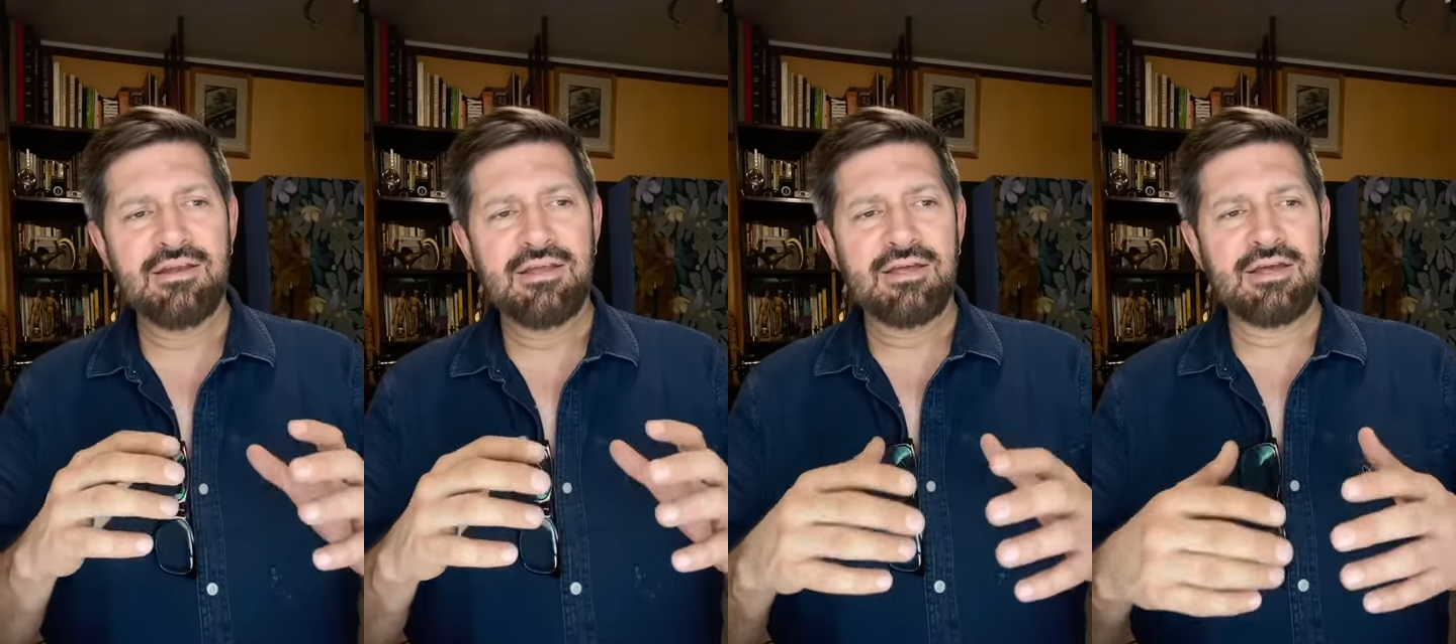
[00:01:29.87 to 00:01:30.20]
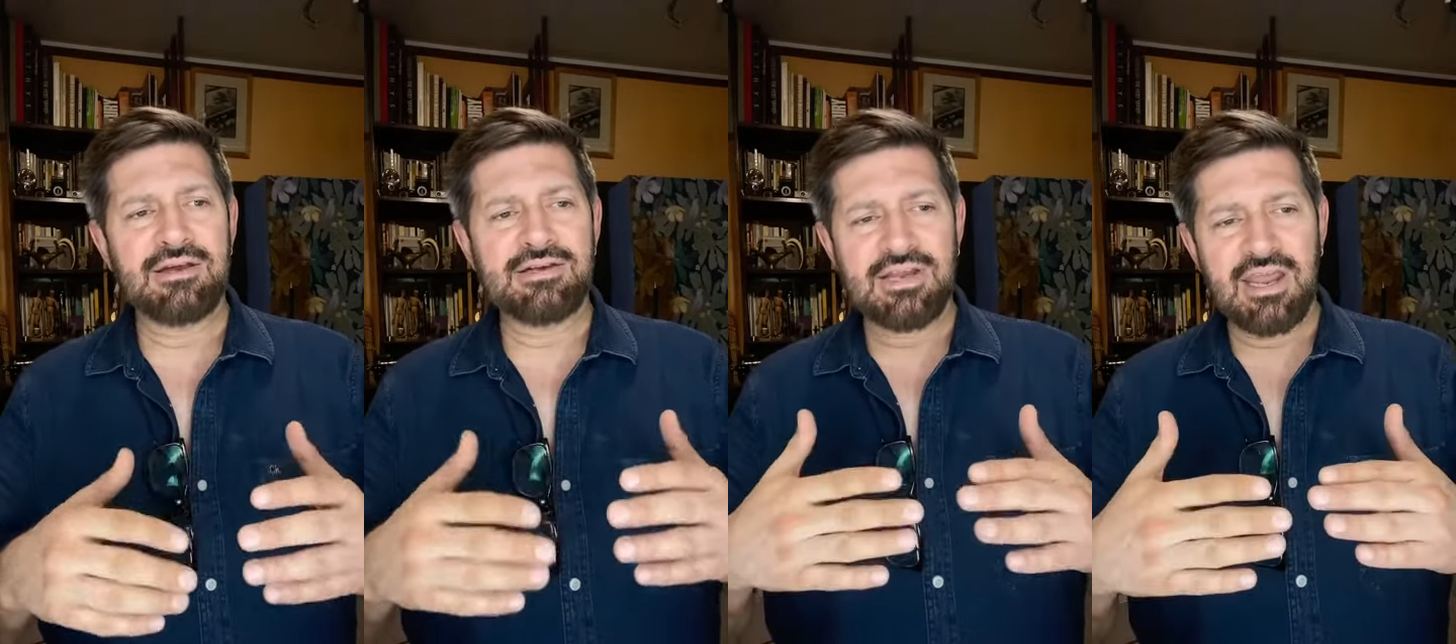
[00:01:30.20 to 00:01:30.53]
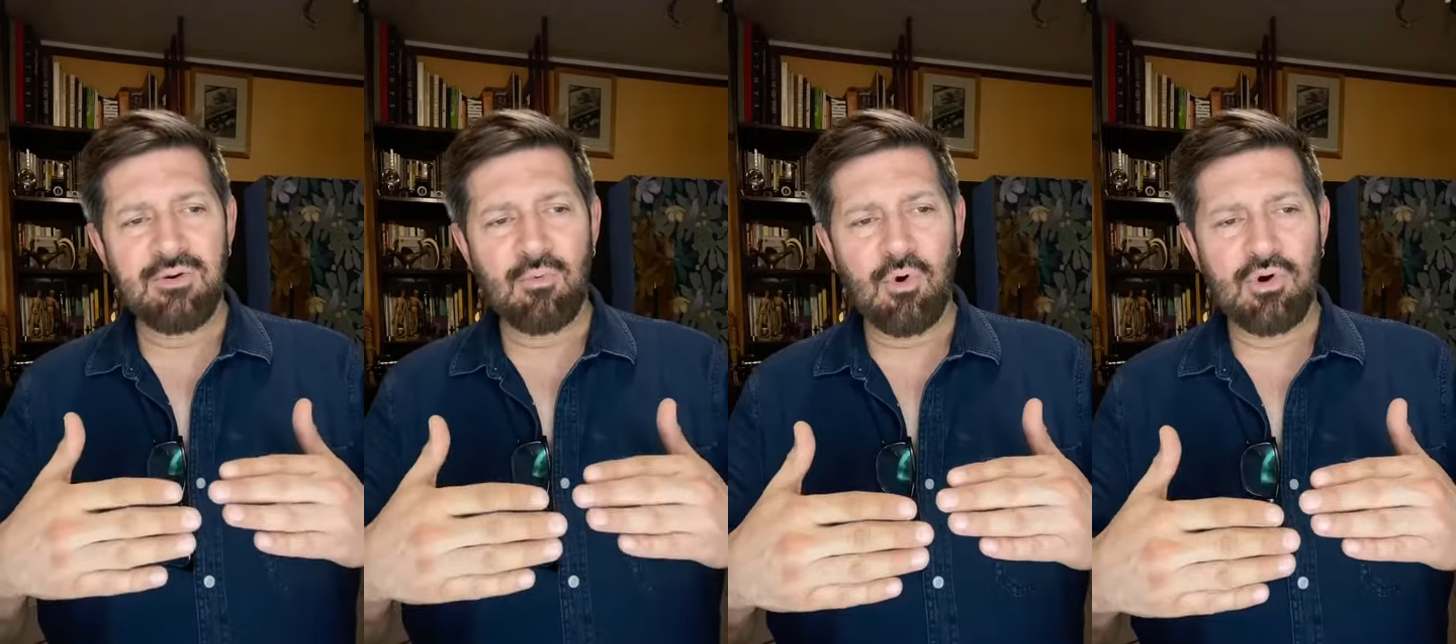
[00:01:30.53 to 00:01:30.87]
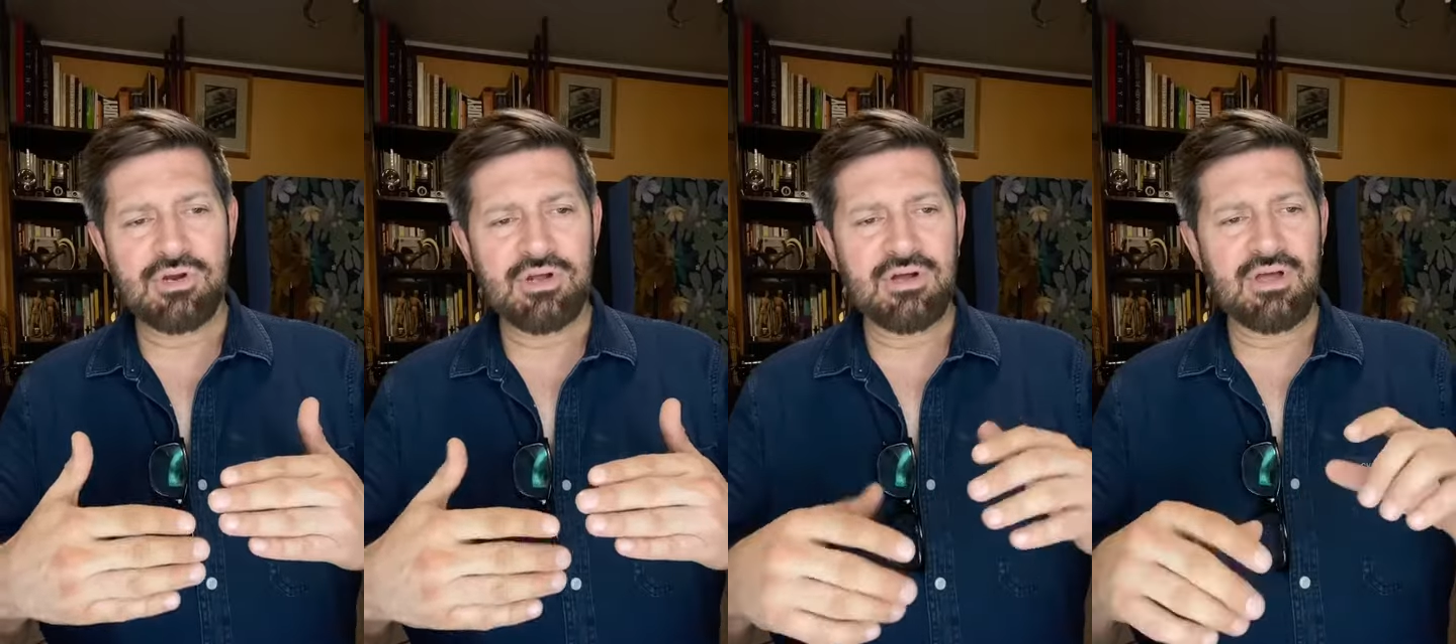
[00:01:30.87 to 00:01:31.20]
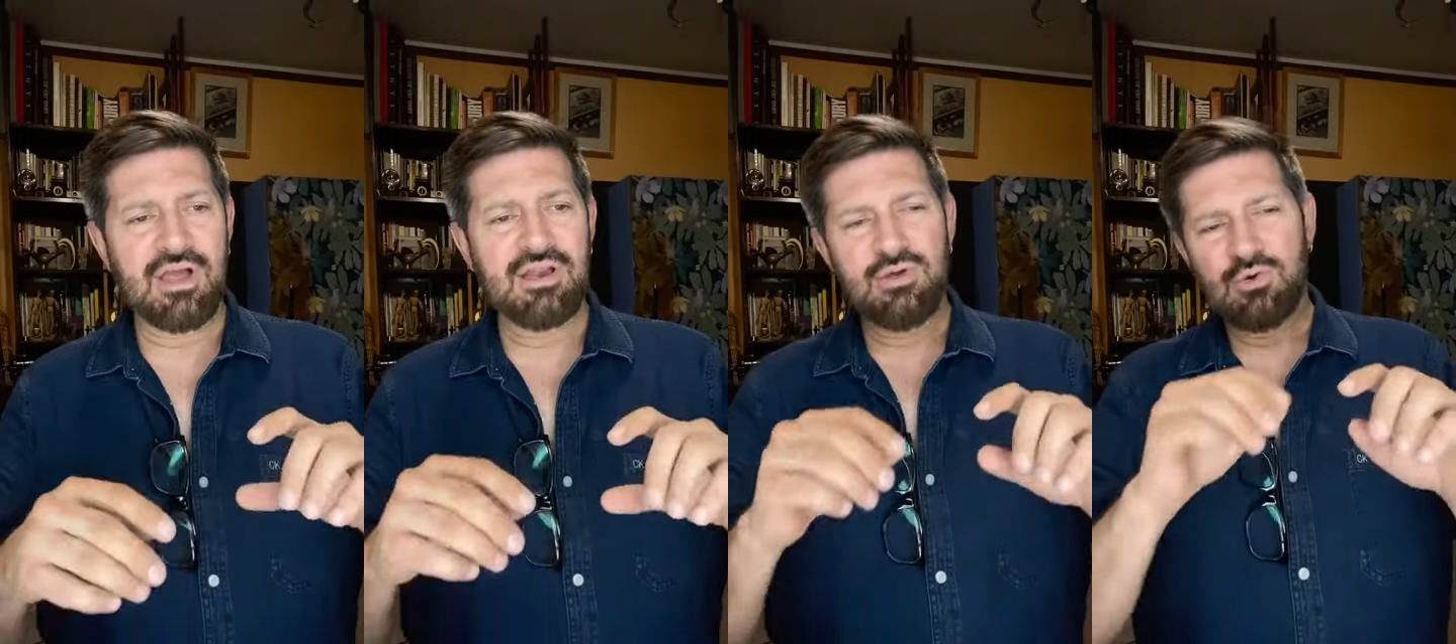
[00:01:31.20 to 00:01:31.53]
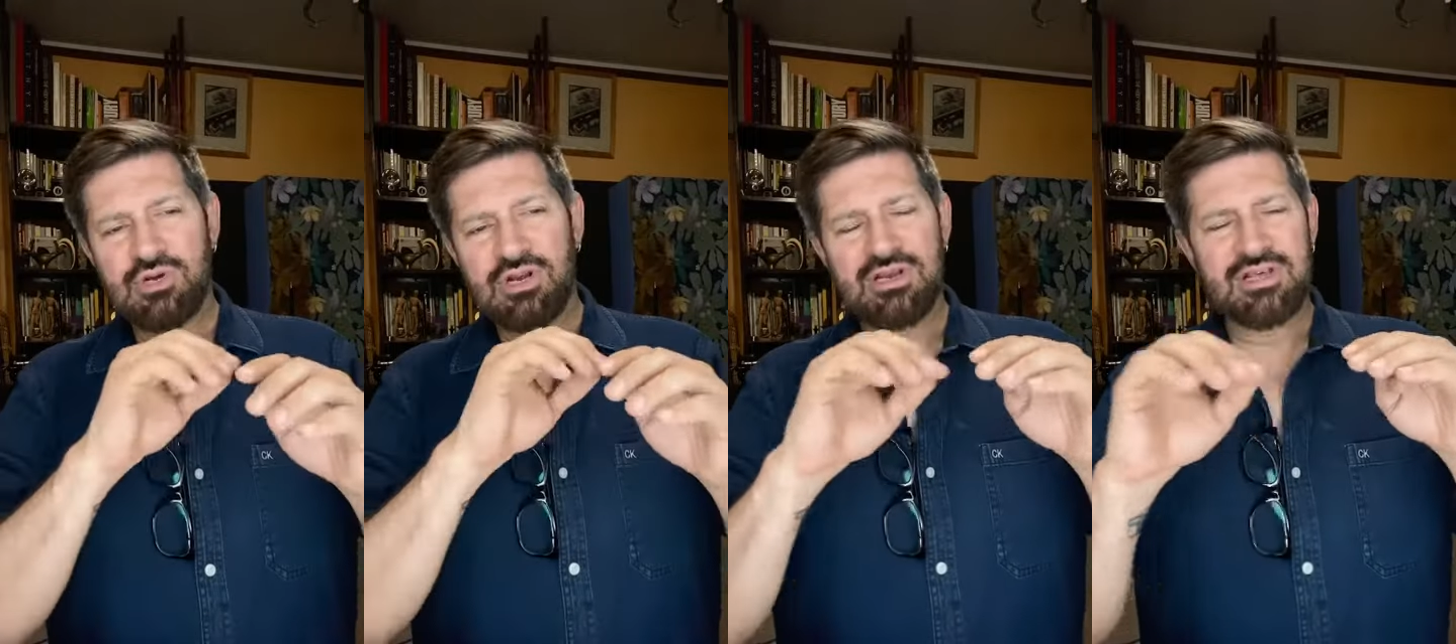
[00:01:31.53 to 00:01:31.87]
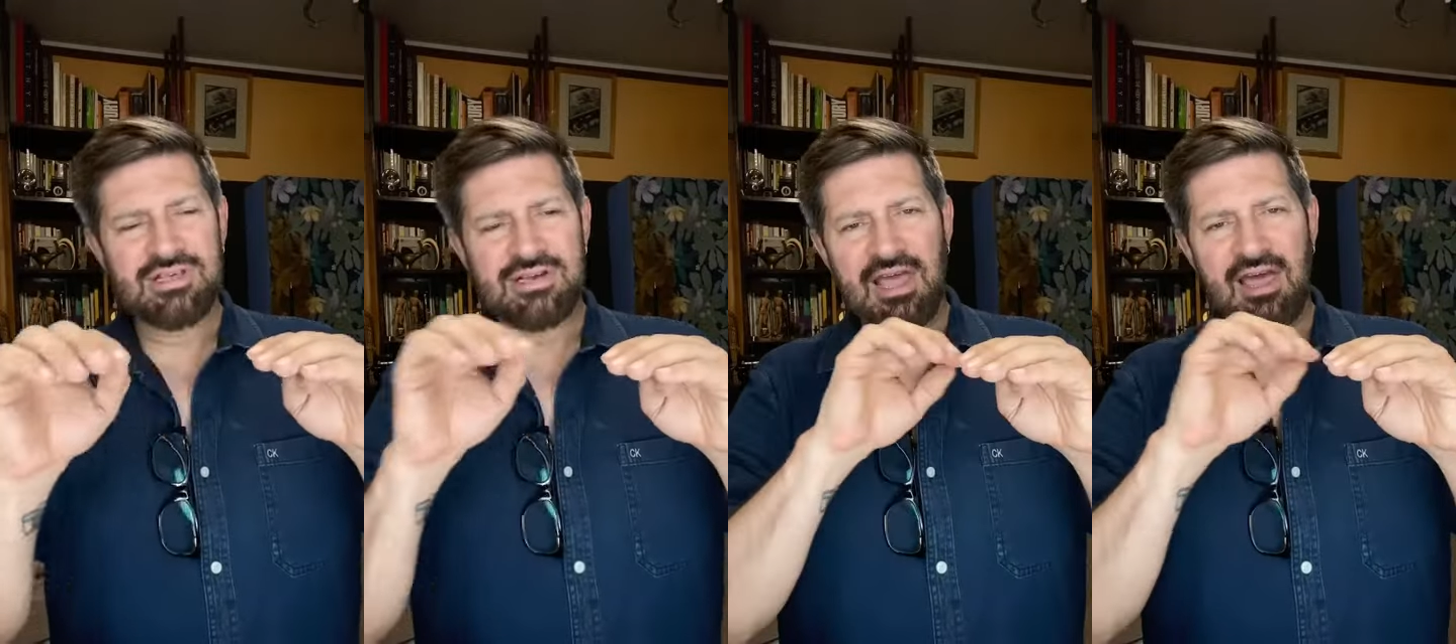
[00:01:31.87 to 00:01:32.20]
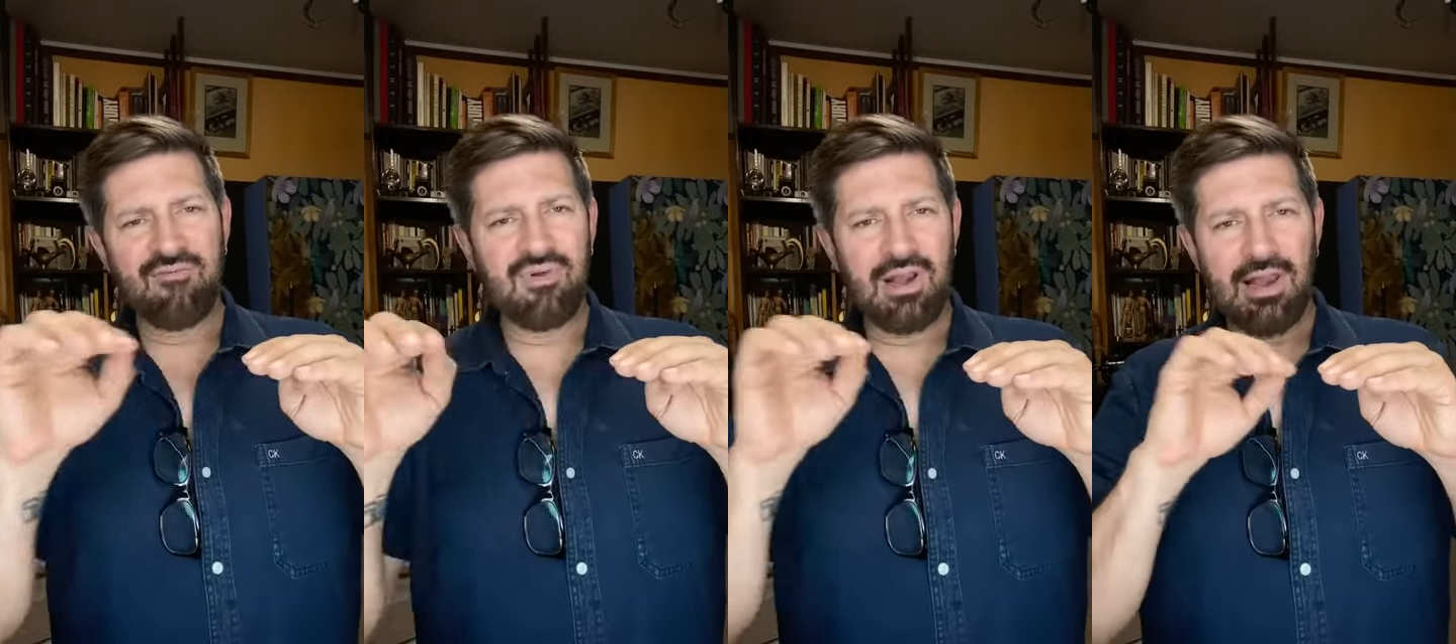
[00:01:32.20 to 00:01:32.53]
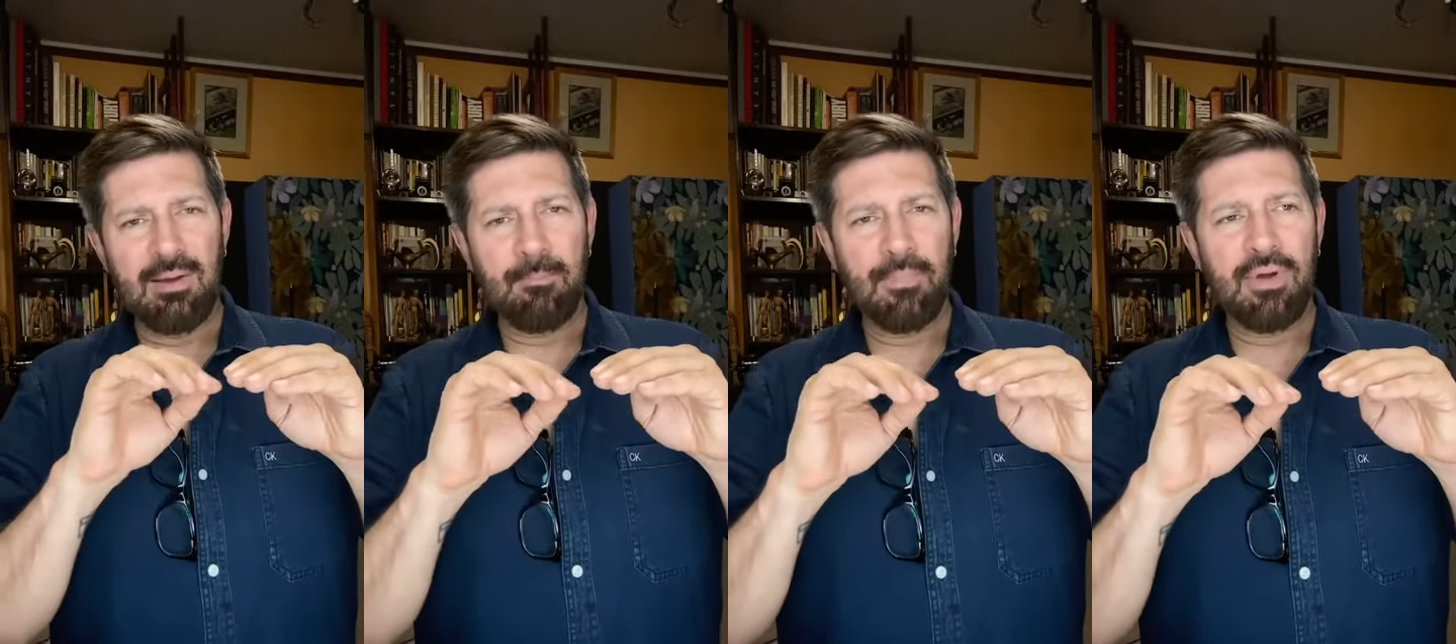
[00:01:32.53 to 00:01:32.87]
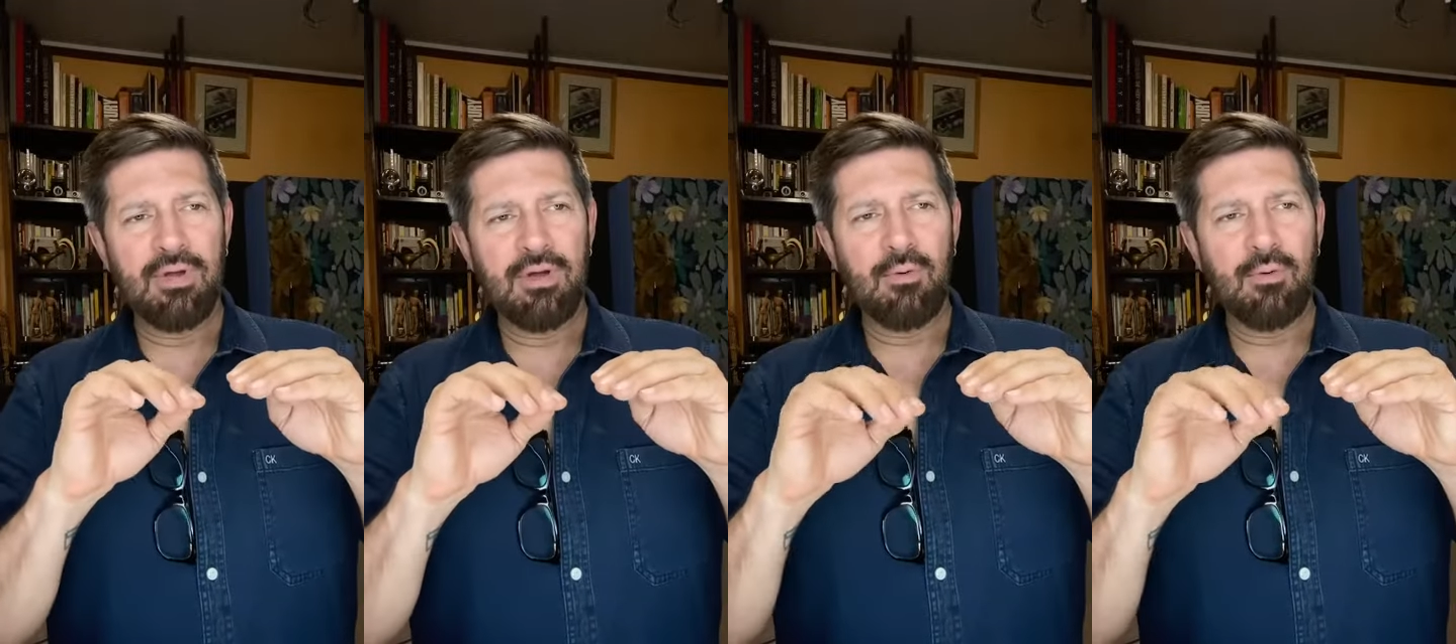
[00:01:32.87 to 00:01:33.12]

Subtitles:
contain water and usually doesn't have a lip